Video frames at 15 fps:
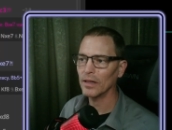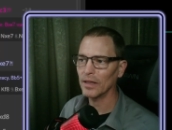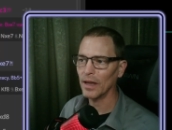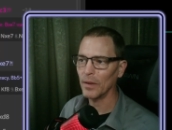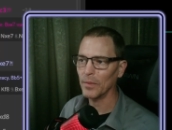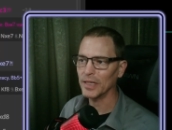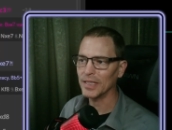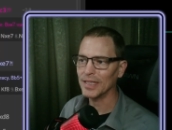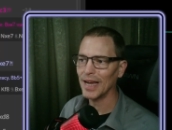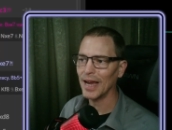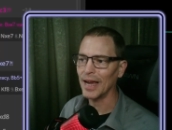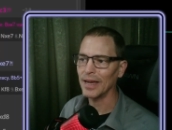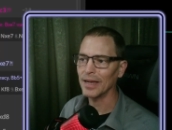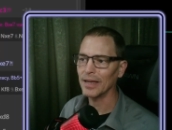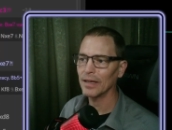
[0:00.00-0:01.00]
that they would
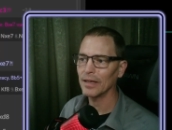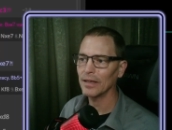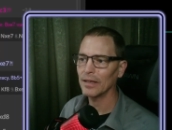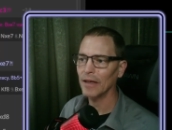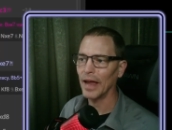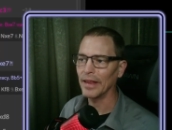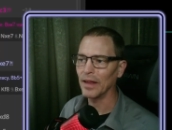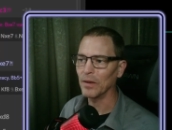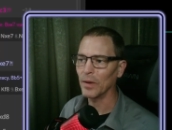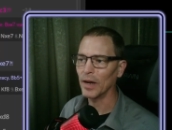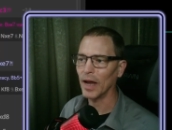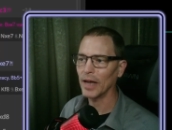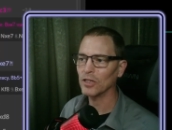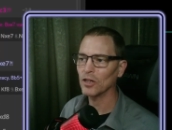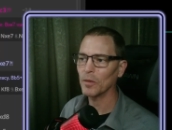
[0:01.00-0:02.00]
take, and then when
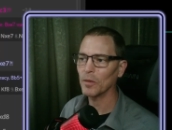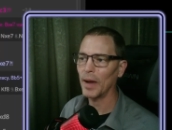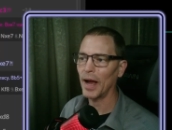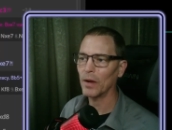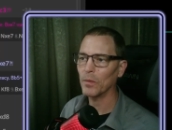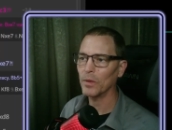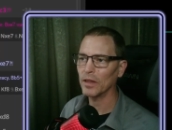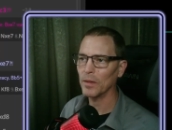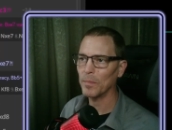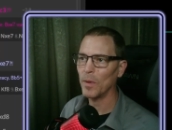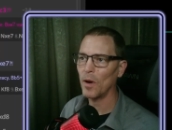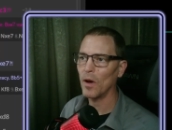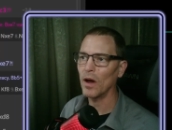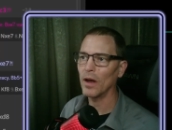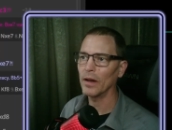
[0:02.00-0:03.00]
I took back with the
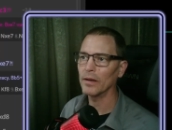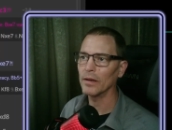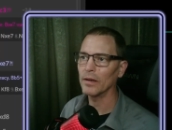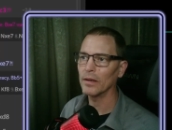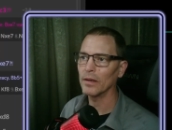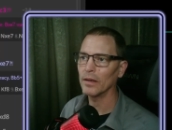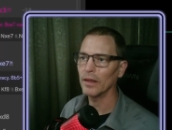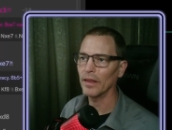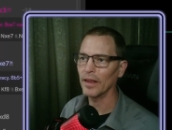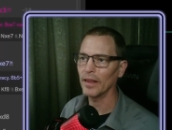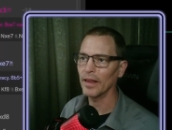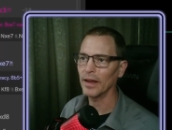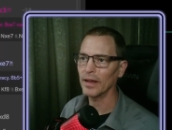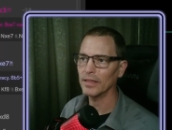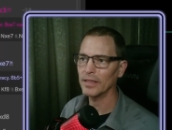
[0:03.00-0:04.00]
pawn, then
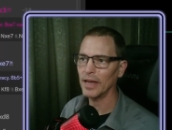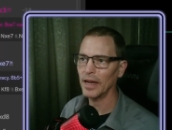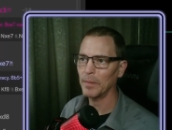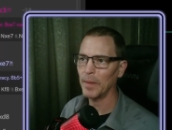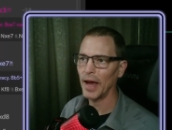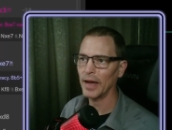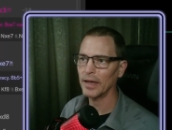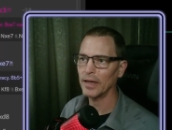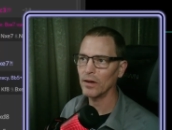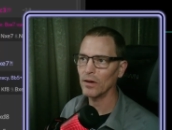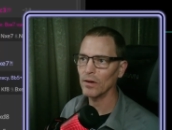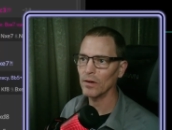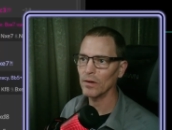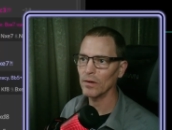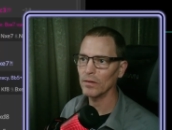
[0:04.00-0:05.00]
they could take back
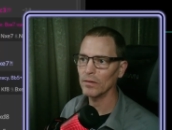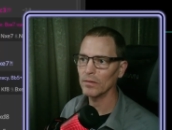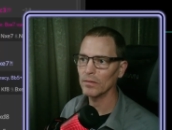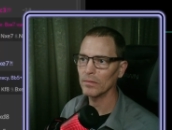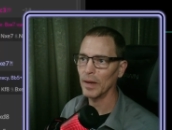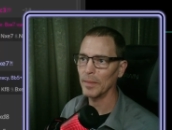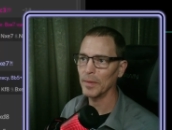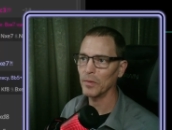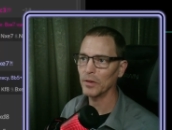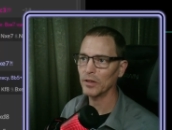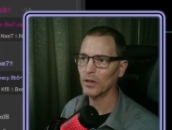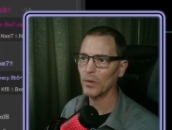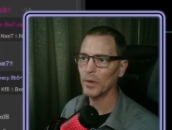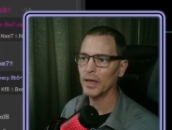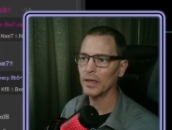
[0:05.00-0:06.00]
here maybe with
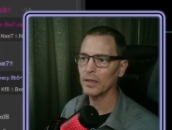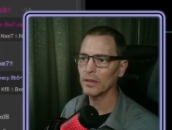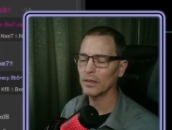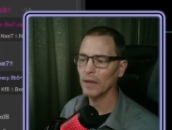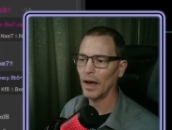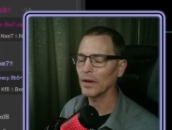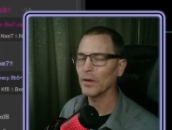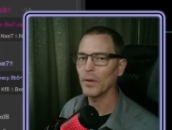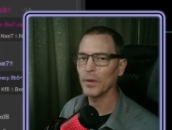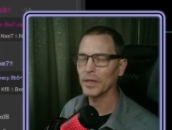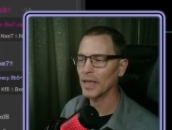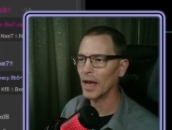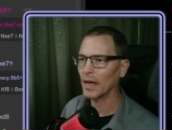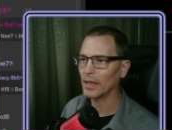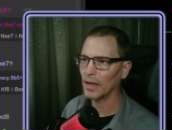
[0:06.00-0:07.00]
the queen. I don't know
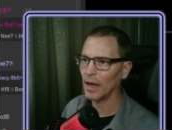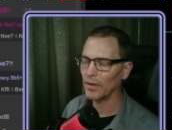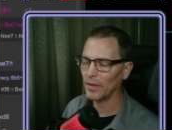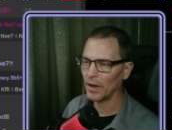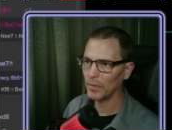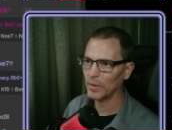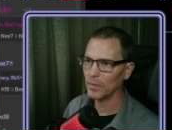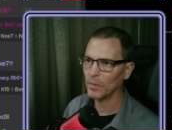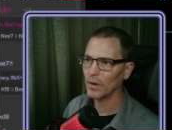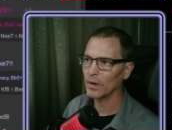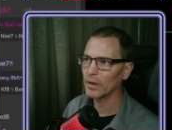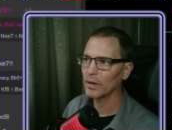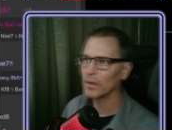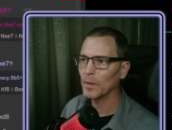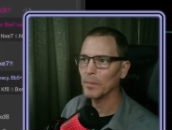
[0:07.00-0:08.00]
exactly how that would
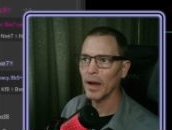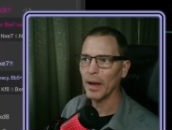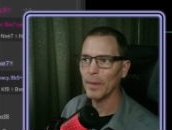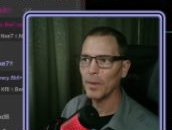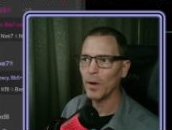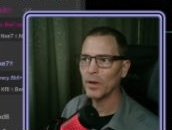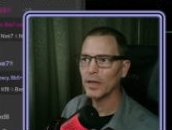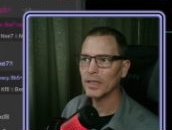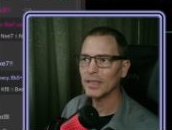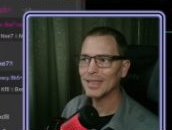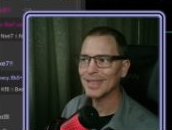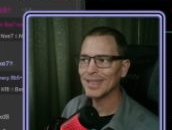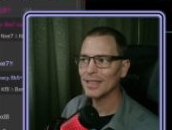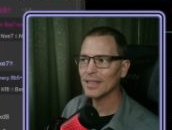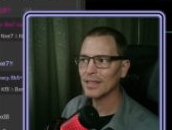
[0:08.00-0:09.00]
work. But my opponent
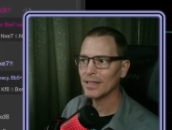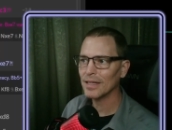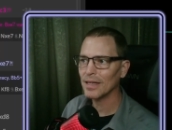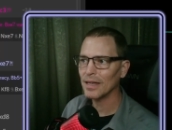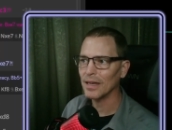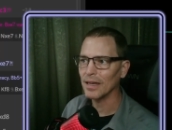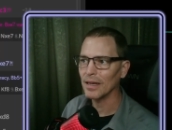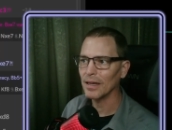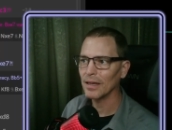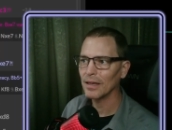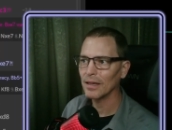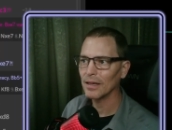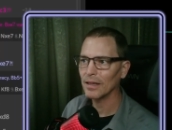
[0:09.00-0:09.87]
didn't see